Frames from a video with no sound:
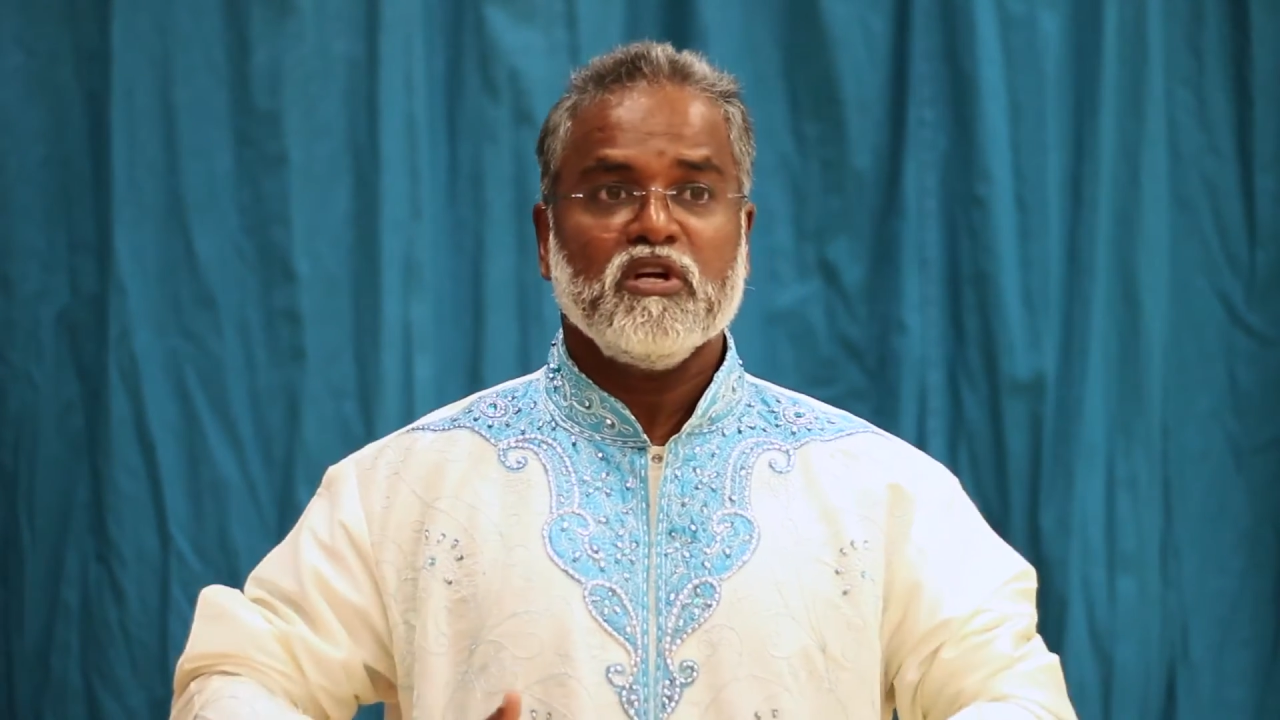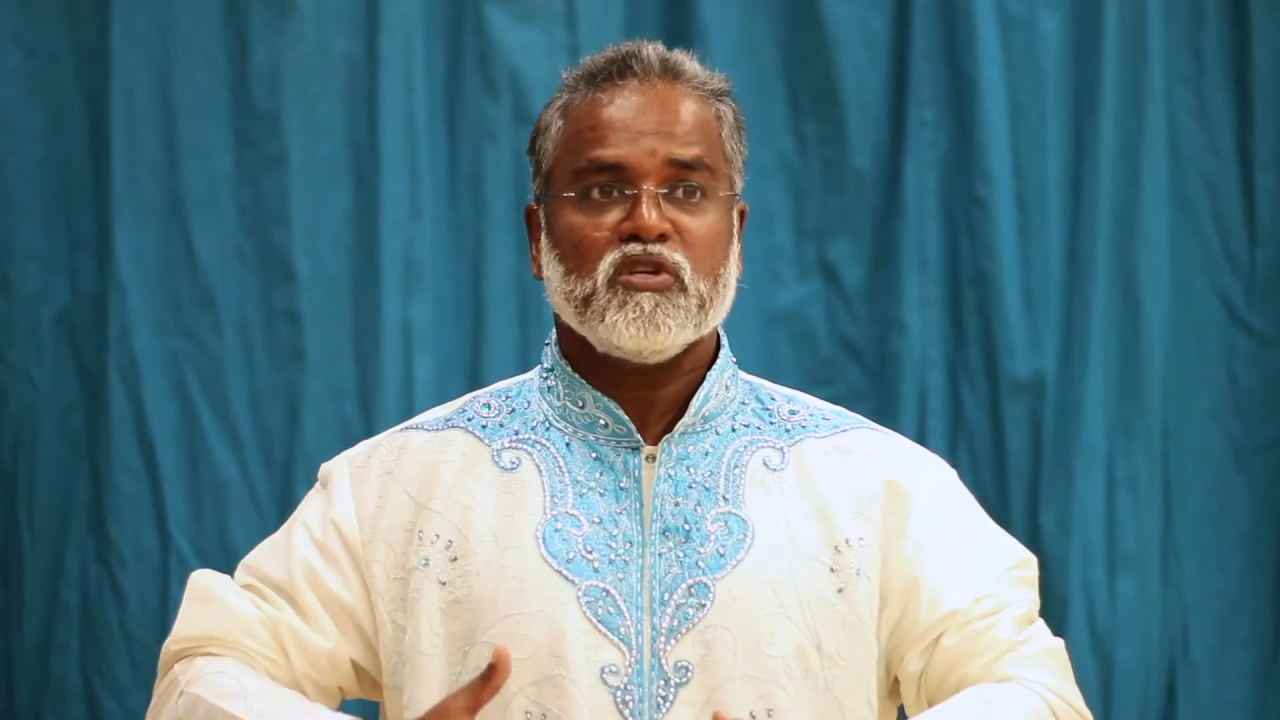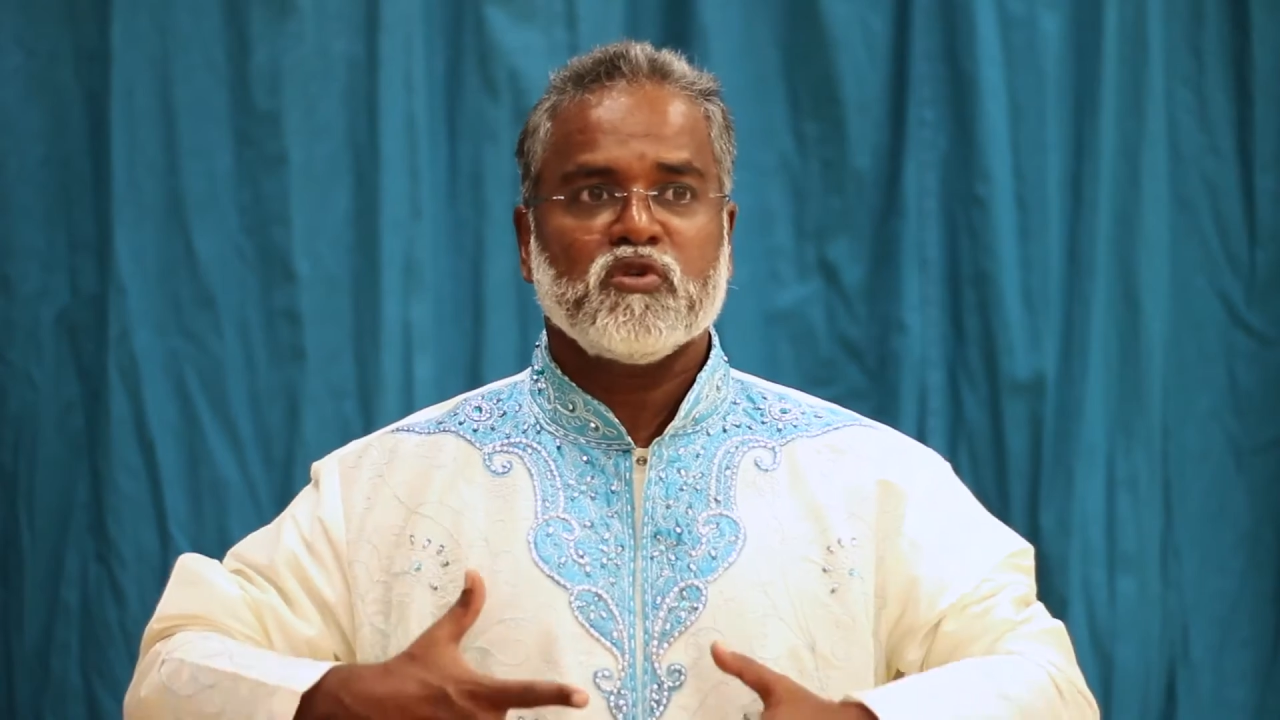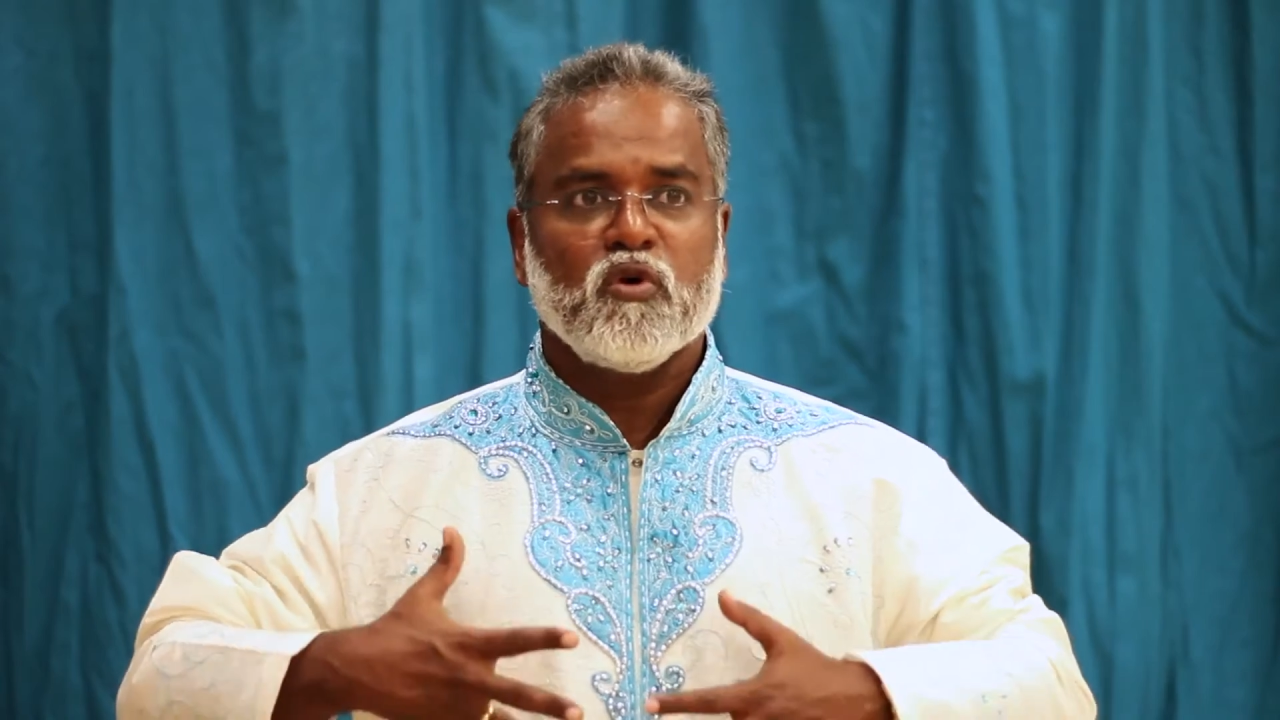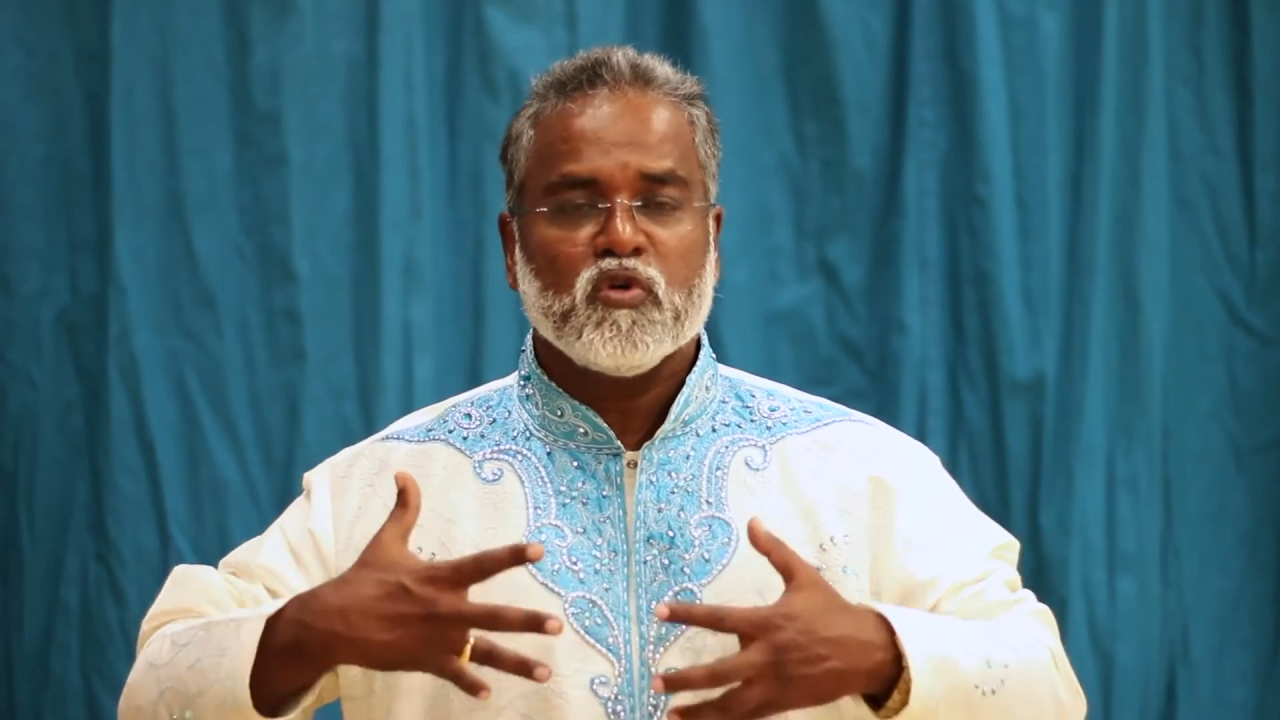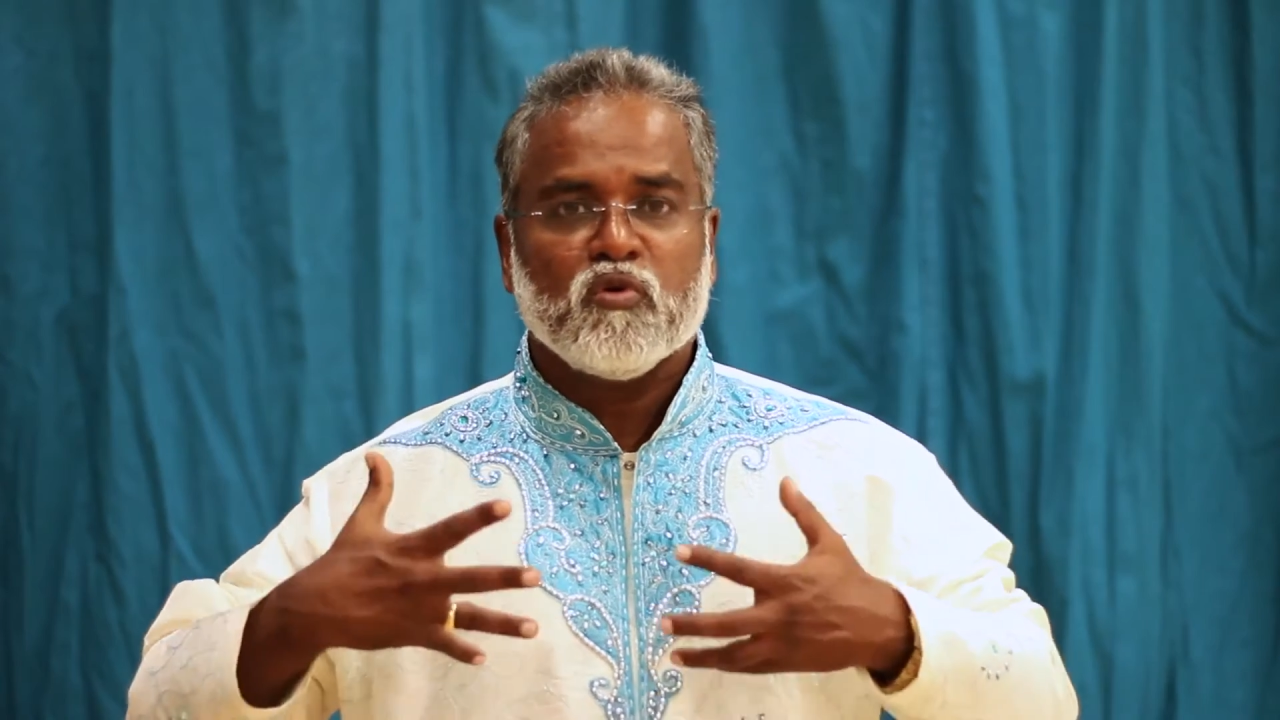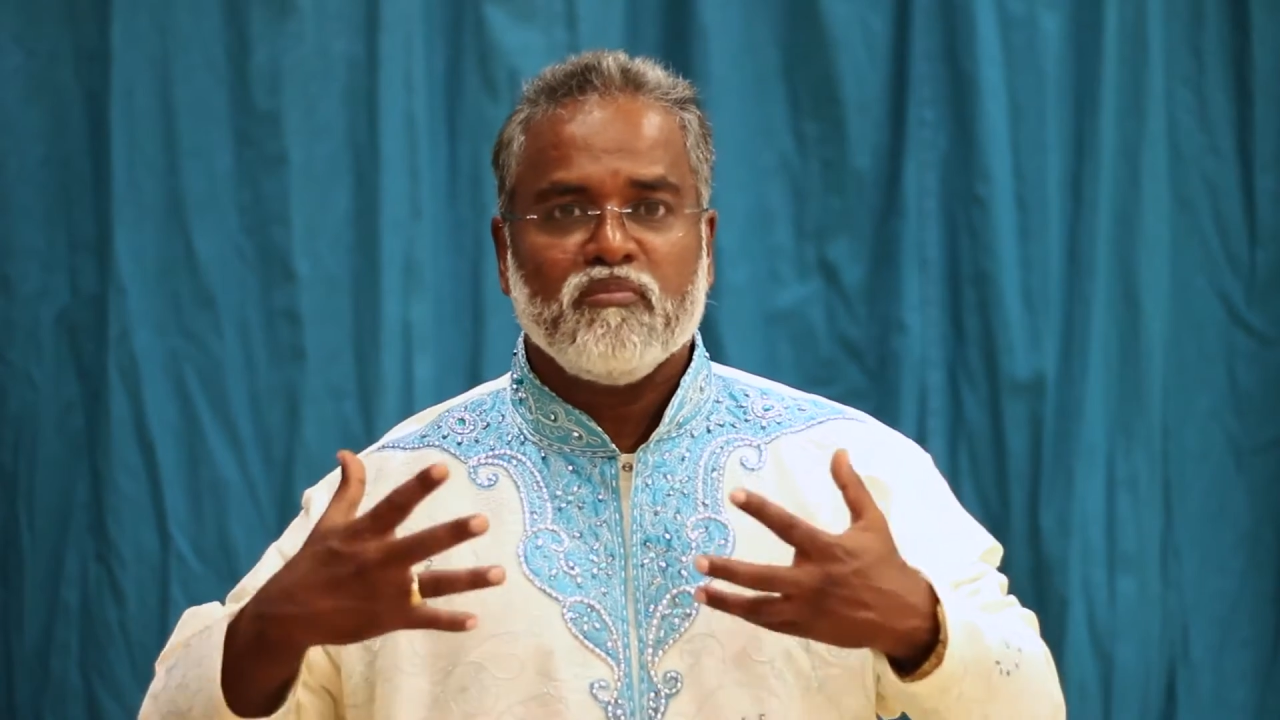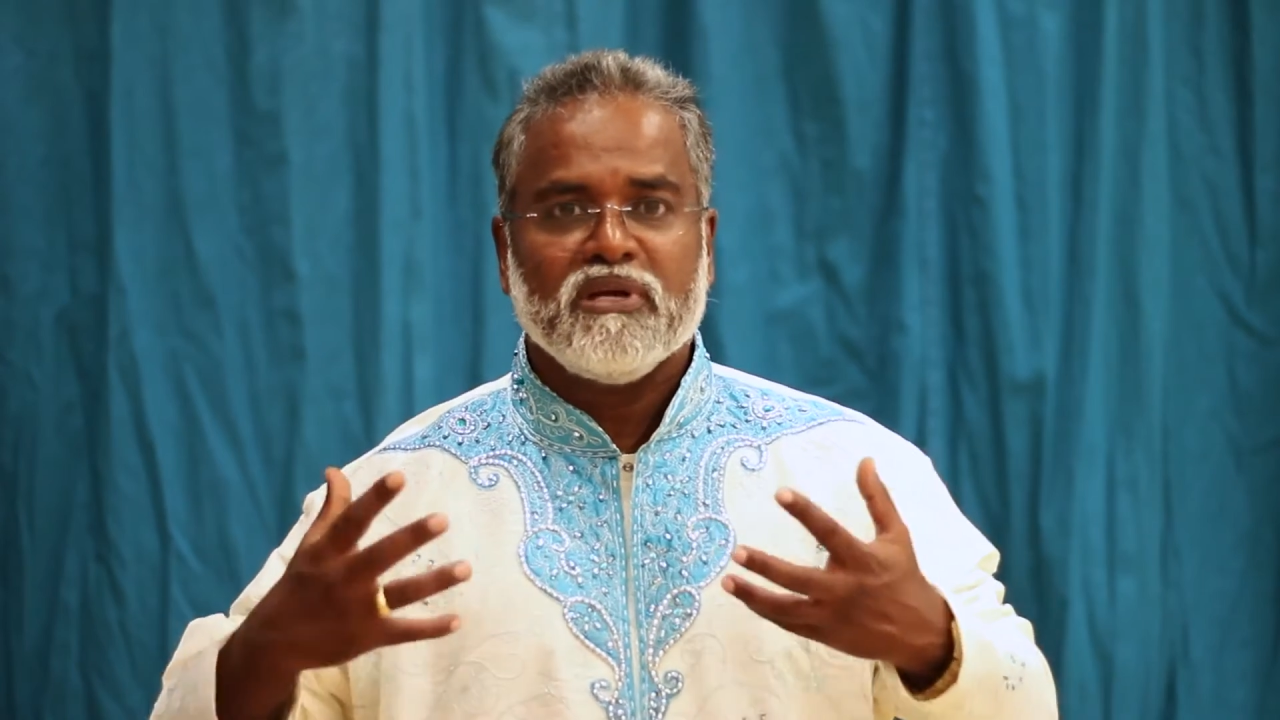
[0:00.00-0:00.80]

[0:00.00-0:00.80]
So you will